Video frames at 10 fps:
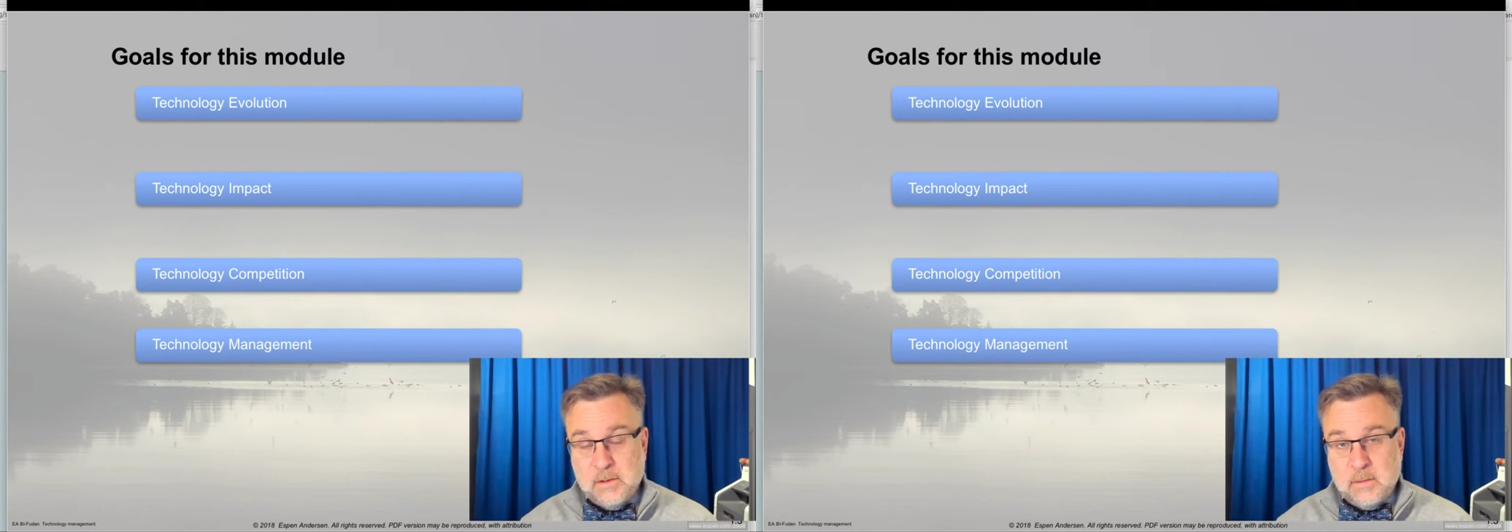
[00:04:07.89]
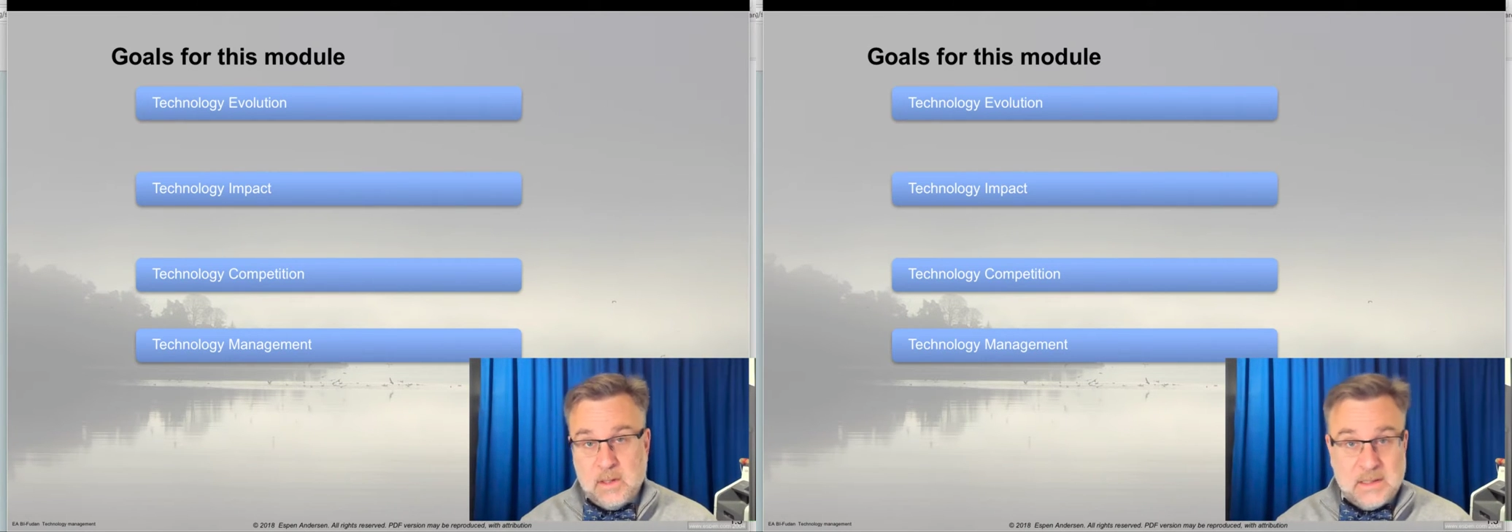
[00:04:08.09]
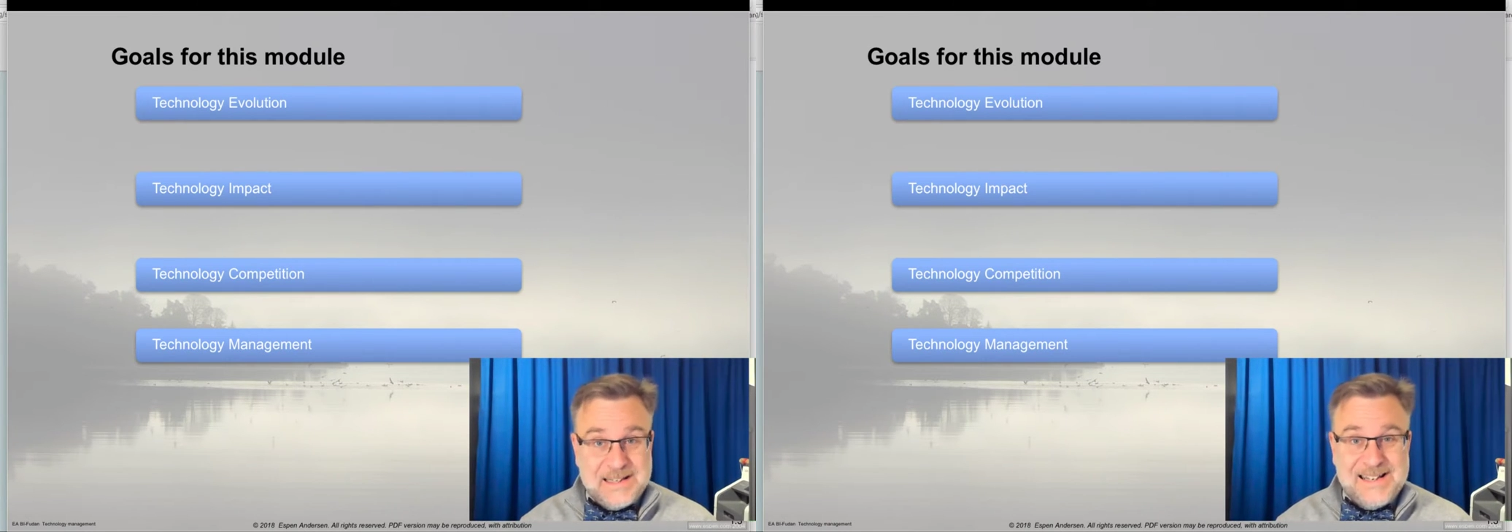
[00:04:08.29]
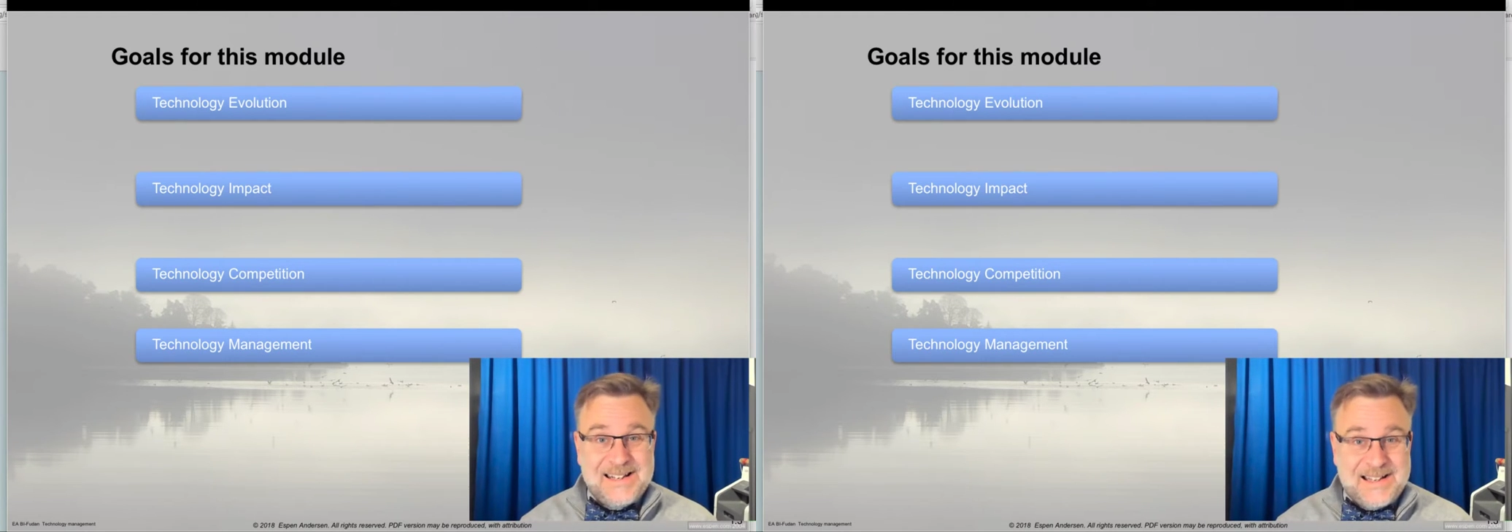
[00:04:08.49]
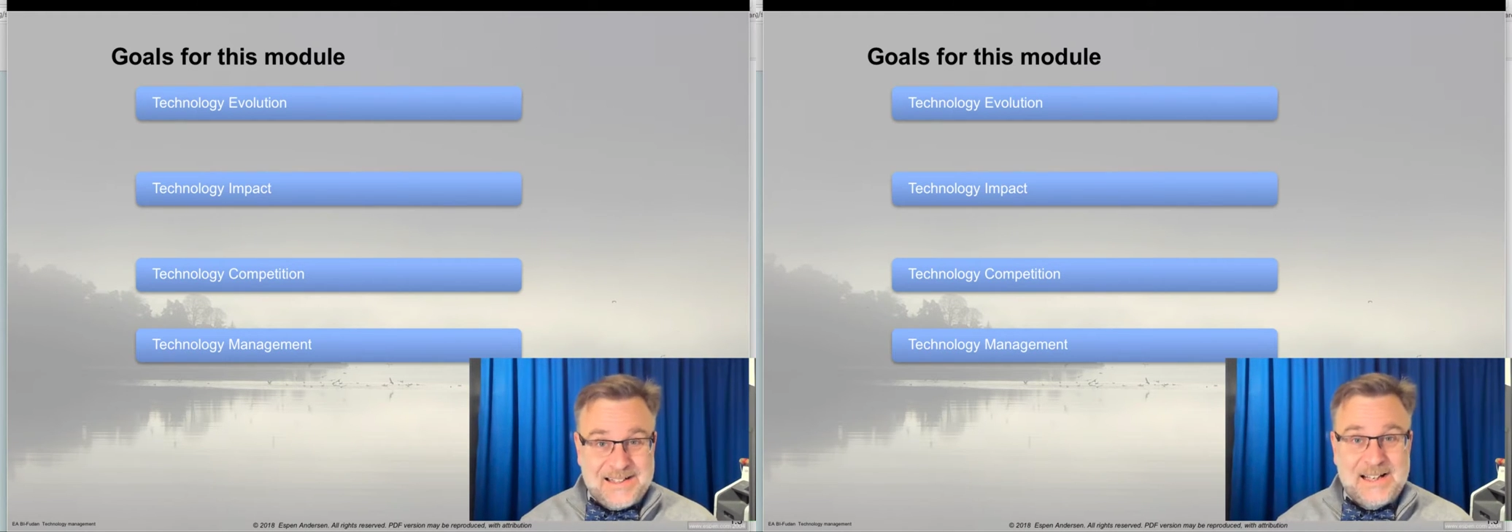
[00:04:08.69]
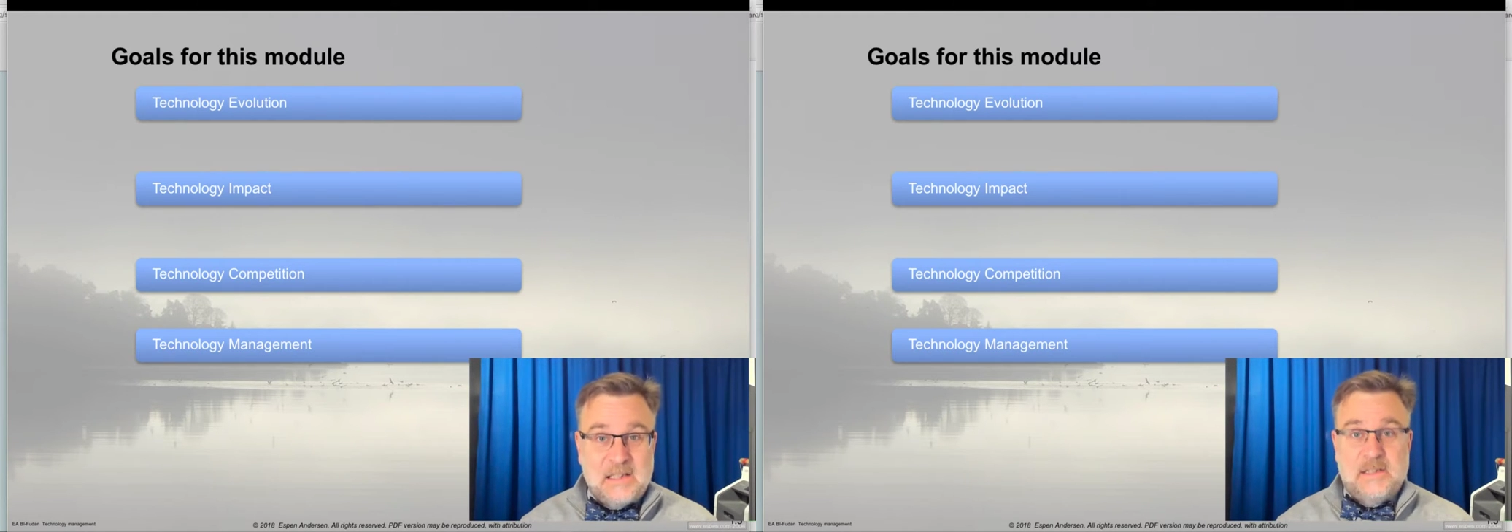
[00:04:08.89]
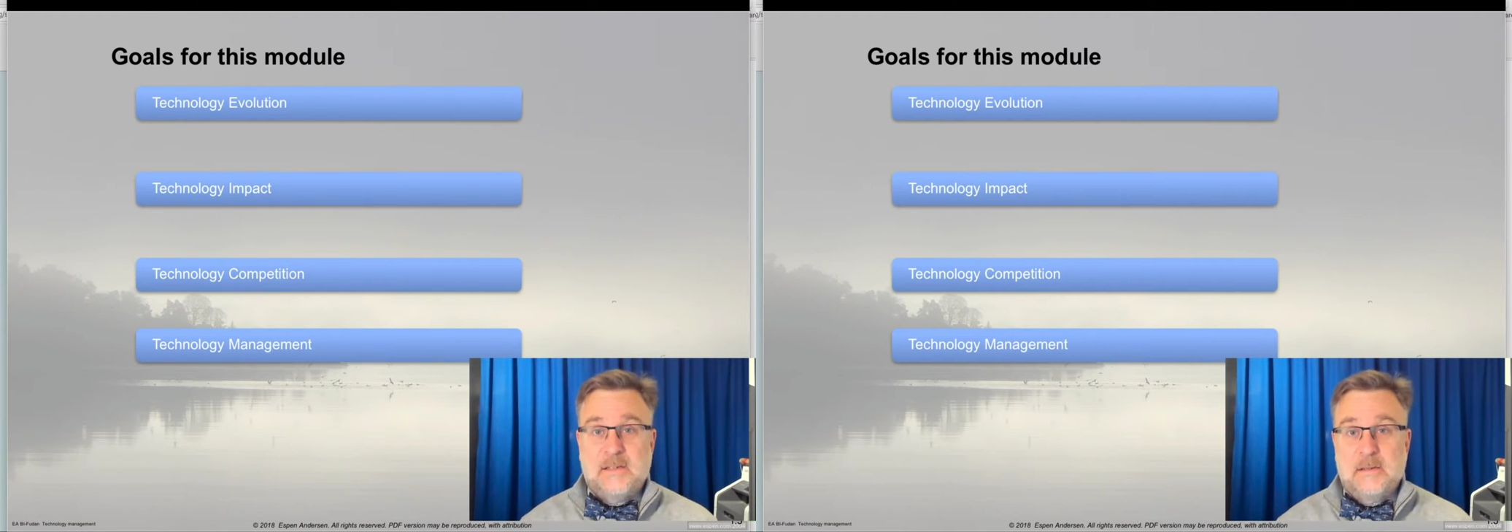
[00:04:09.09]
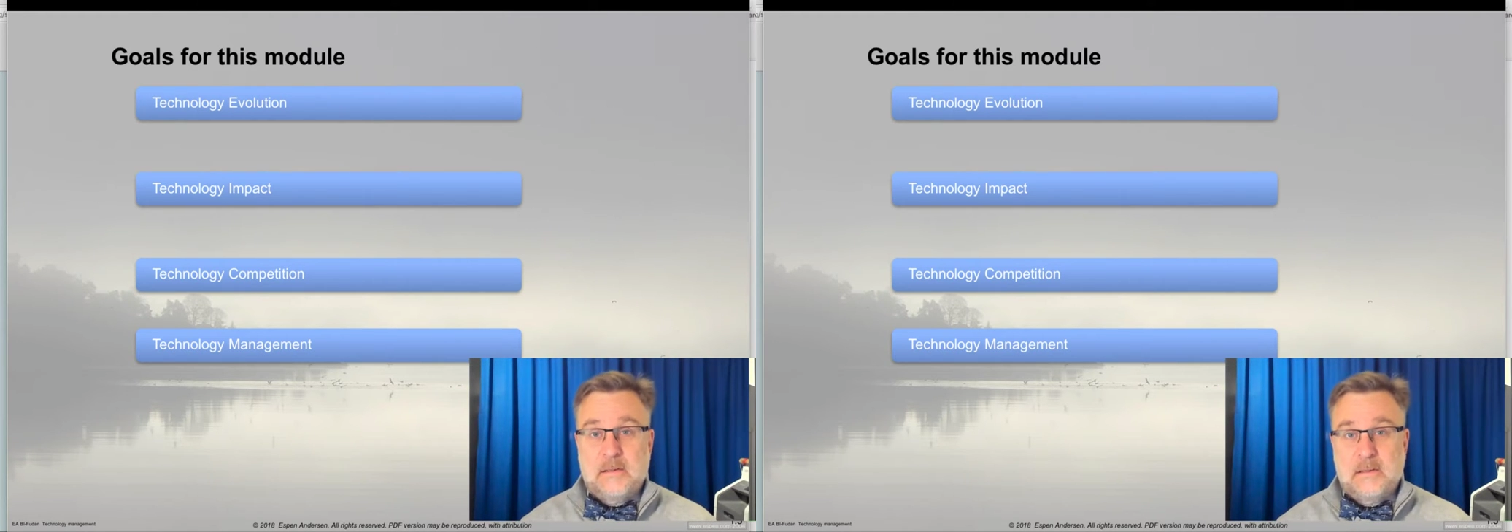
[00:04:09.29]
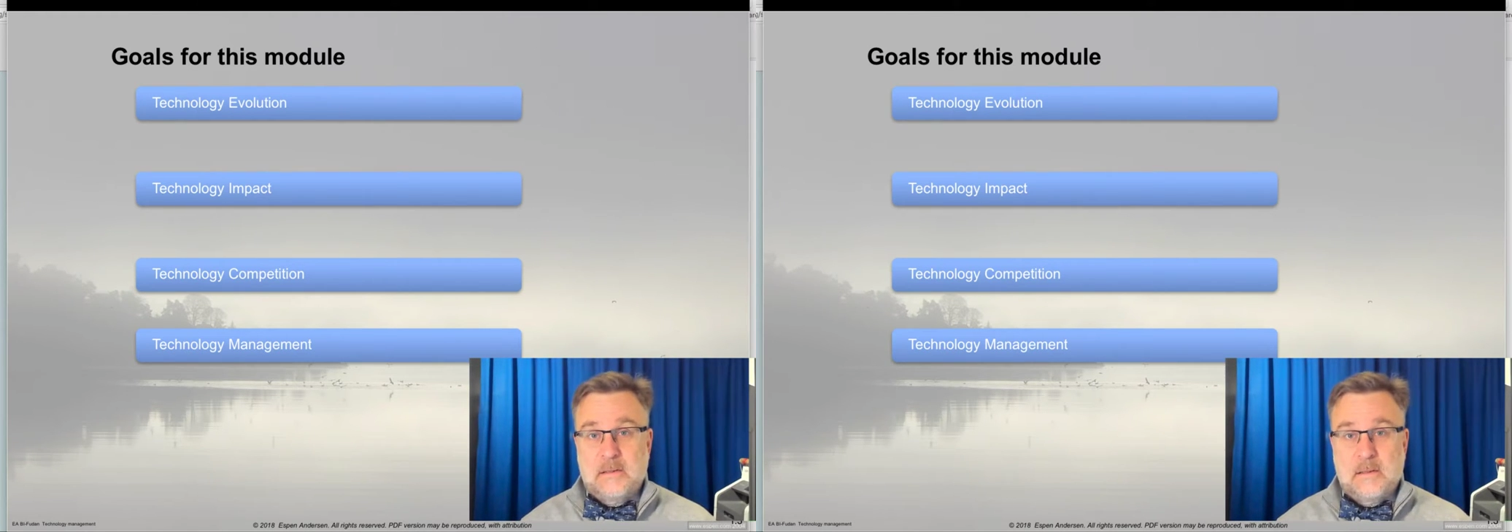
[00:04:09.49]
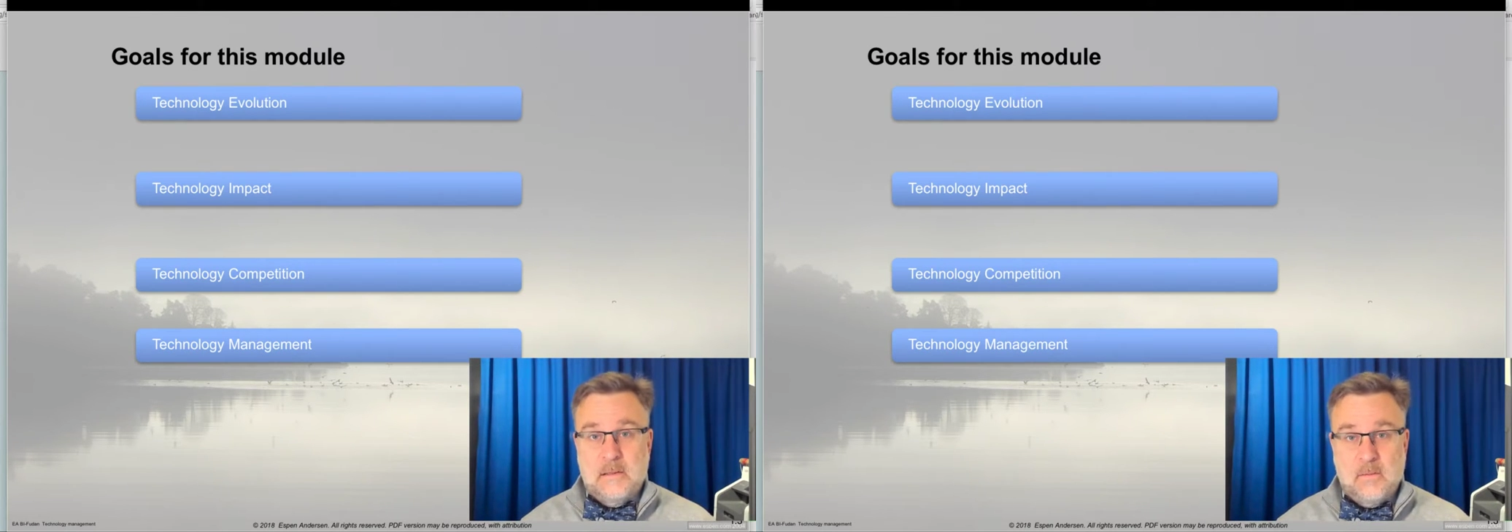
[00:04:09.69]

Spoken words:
doing data analysis,